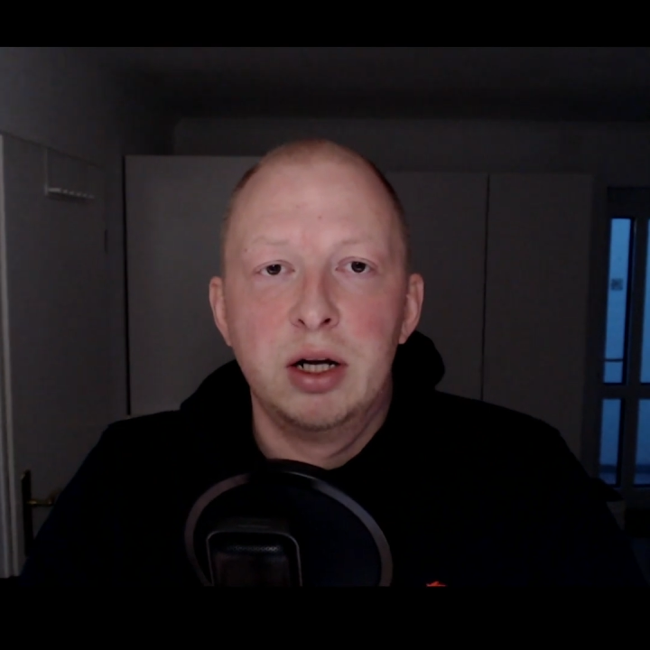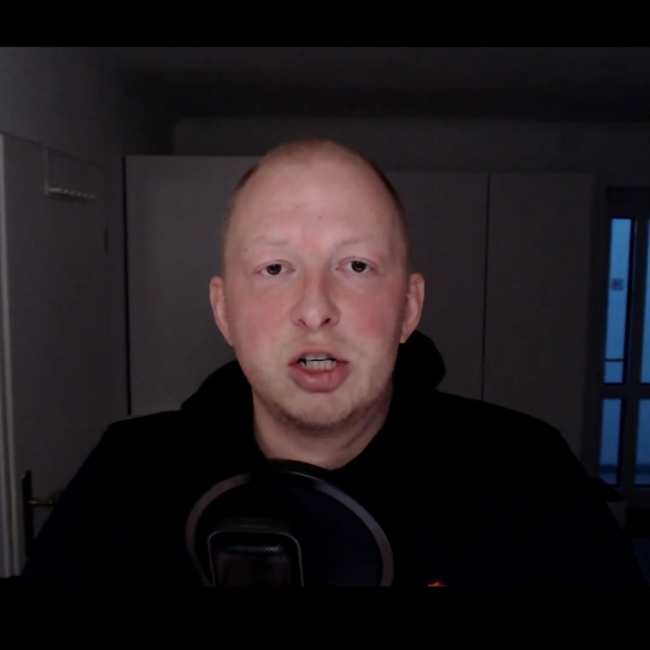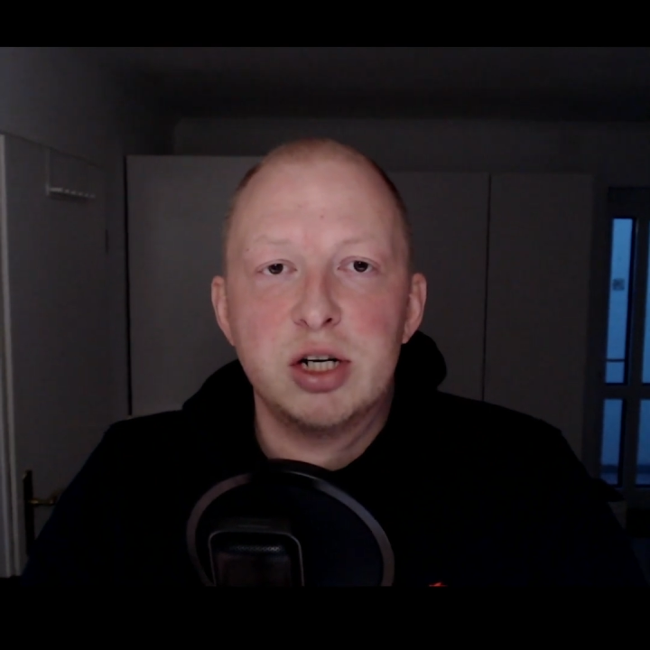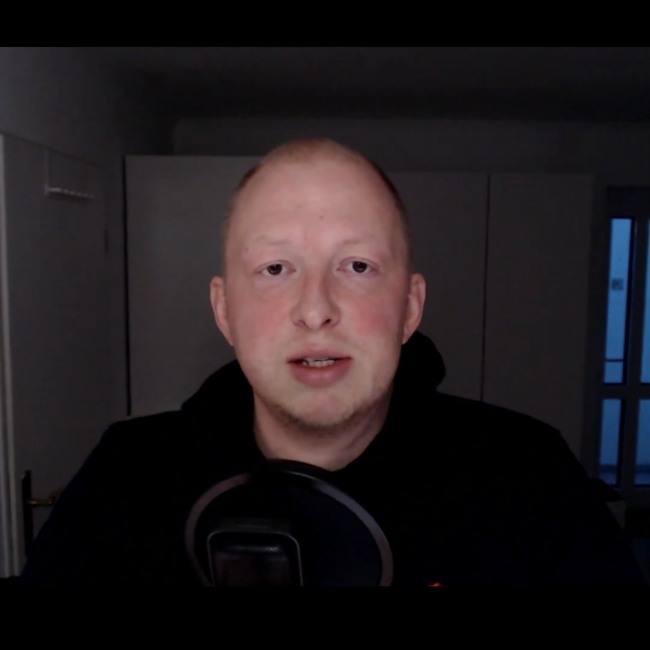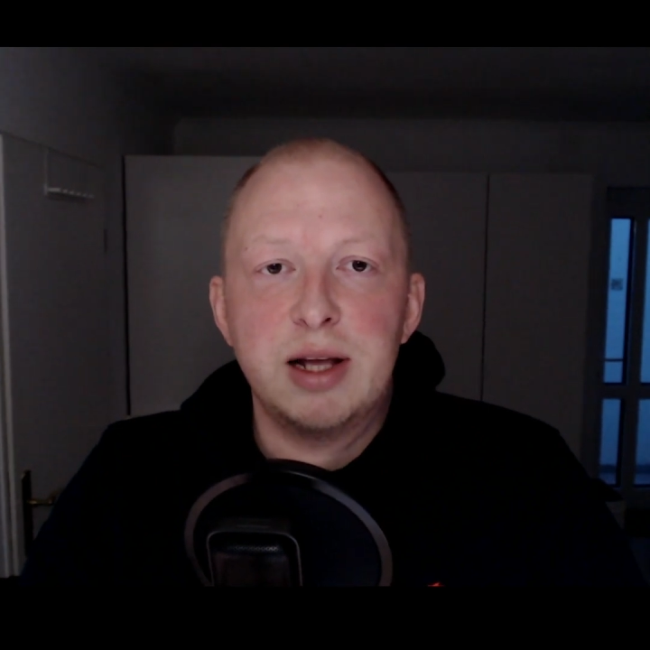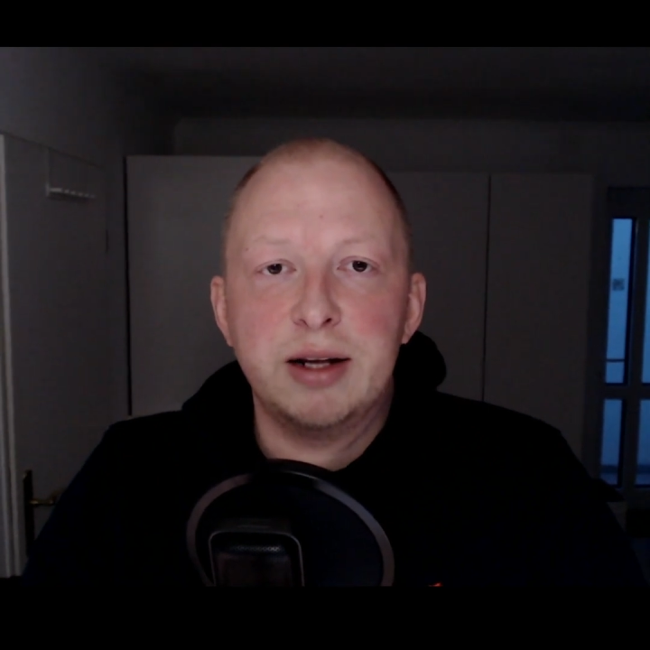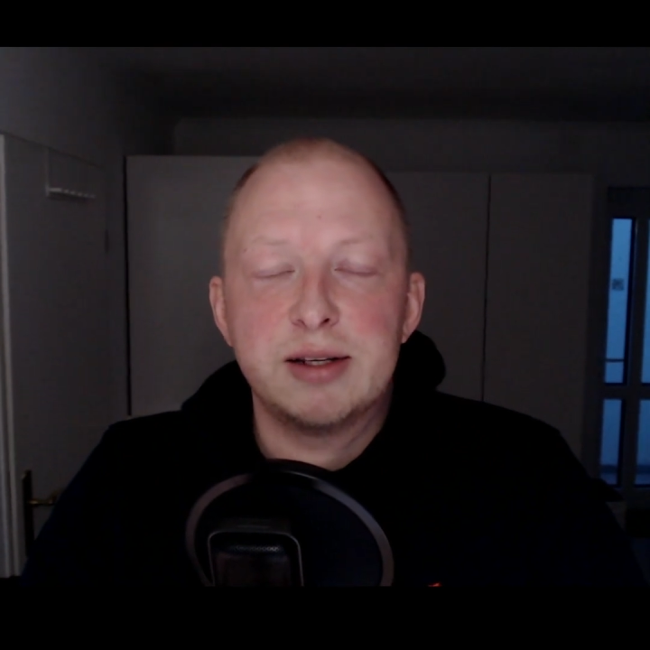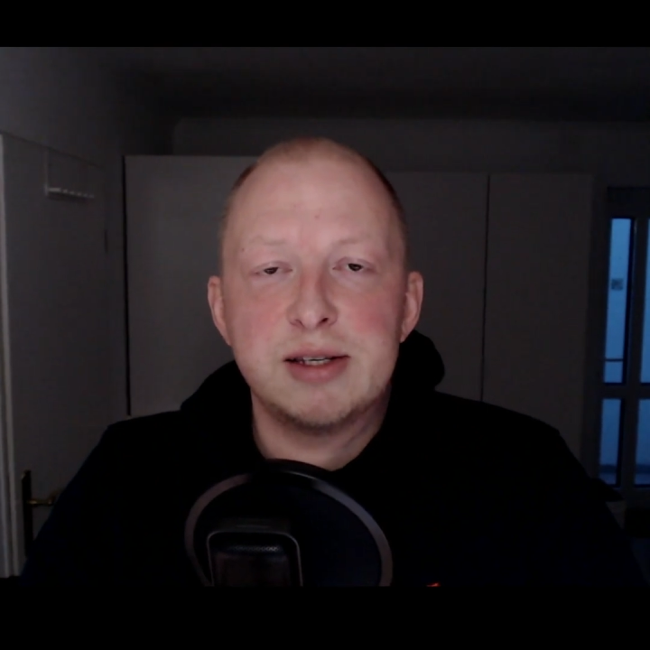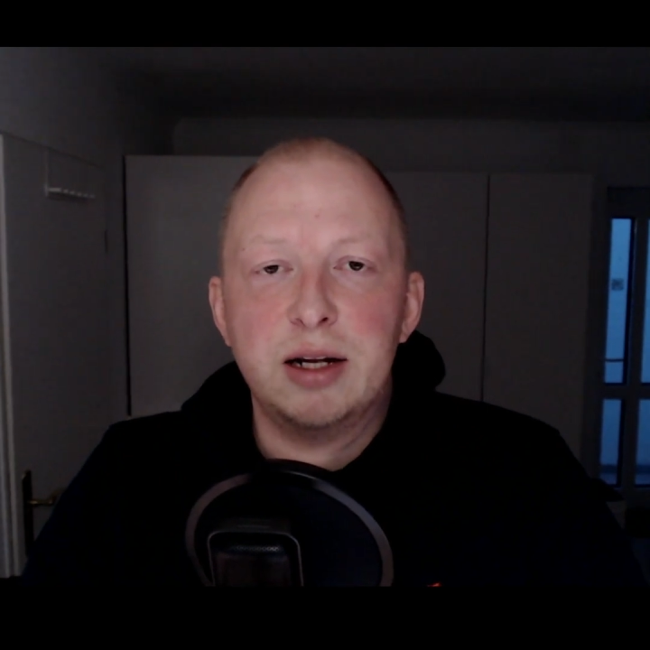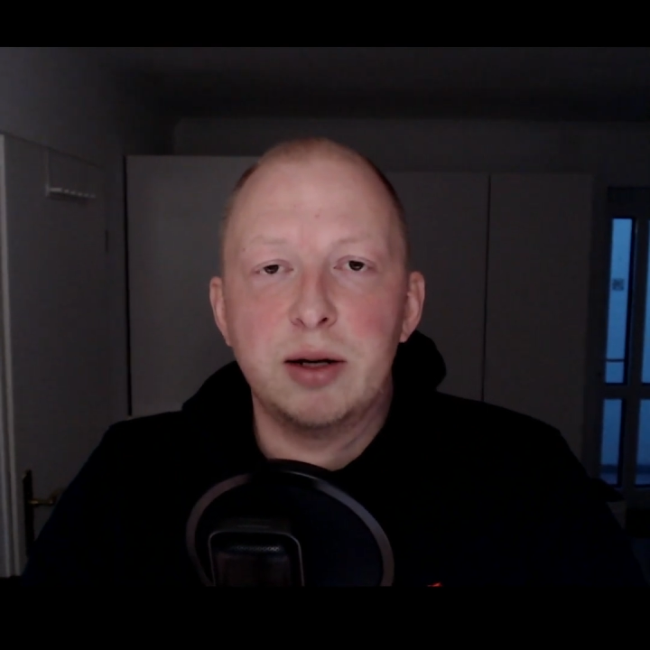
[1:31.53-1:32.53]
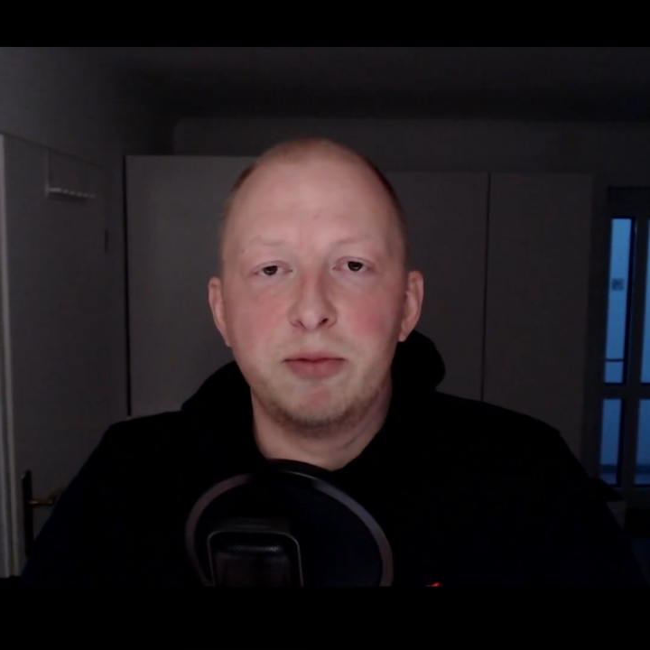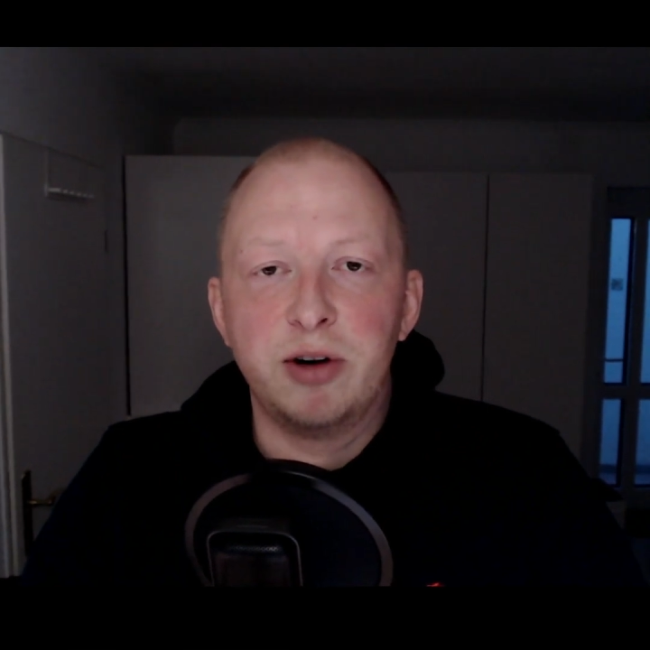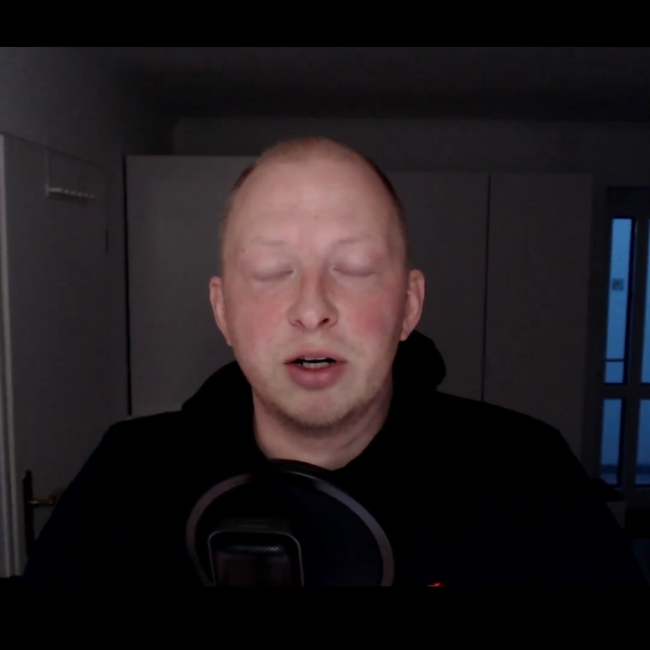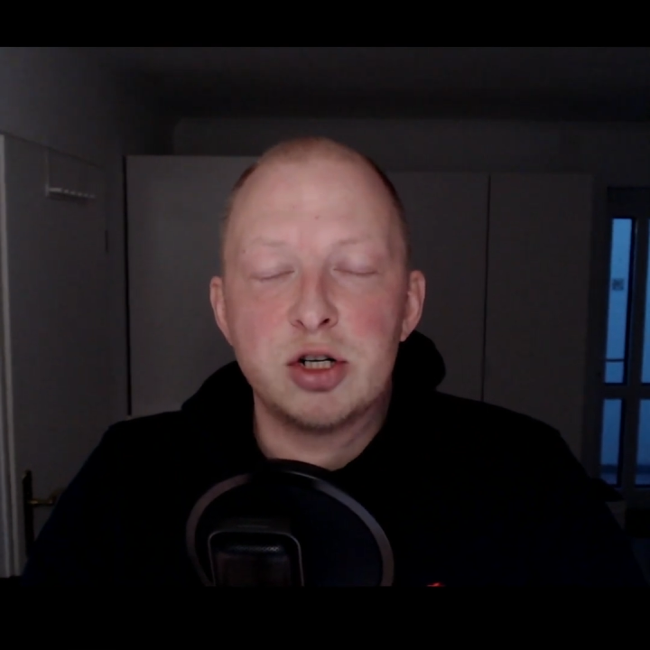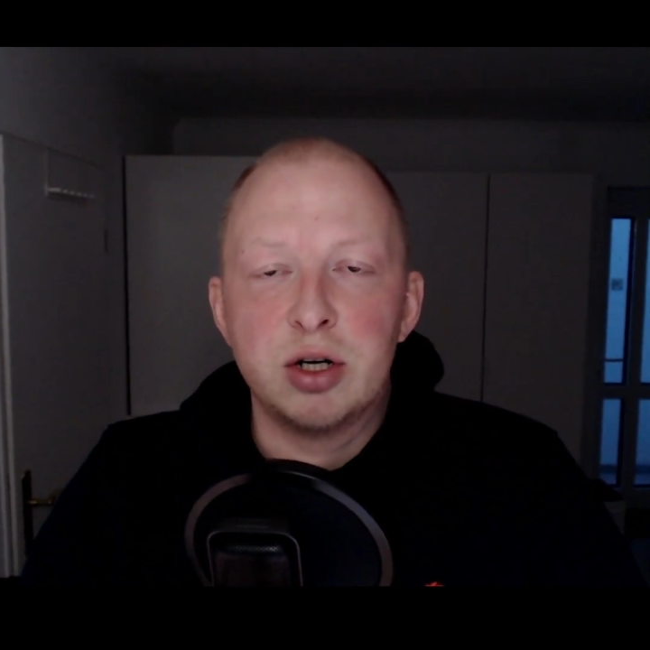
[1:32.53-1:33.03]
Just like the setup
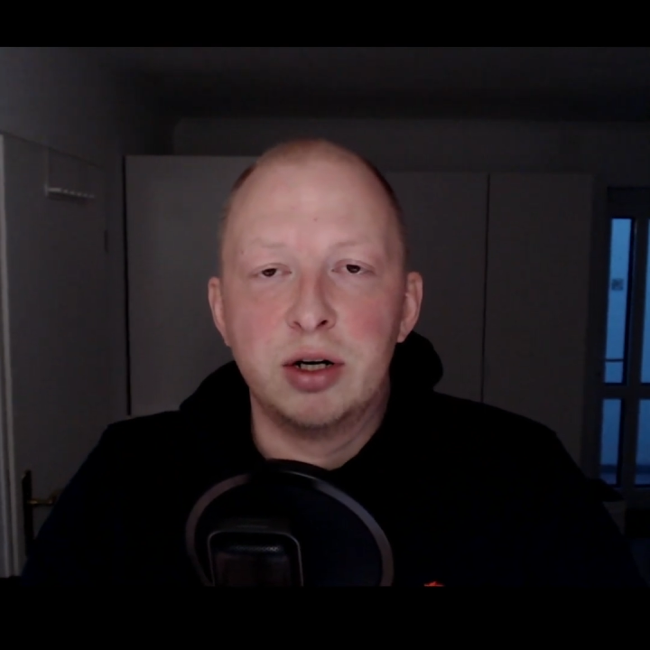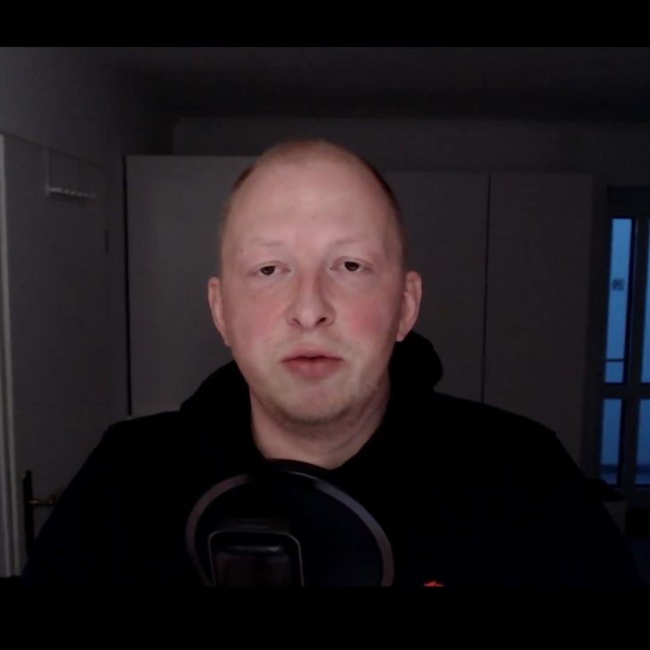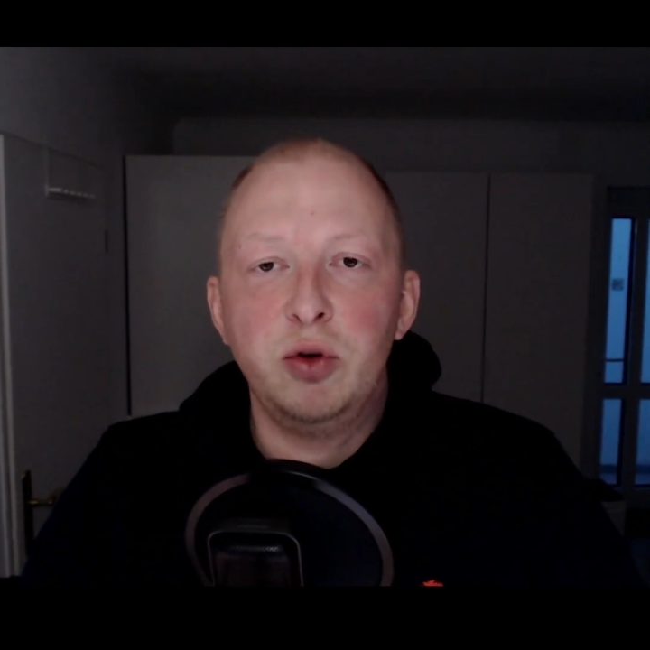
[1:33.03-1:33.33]
function in the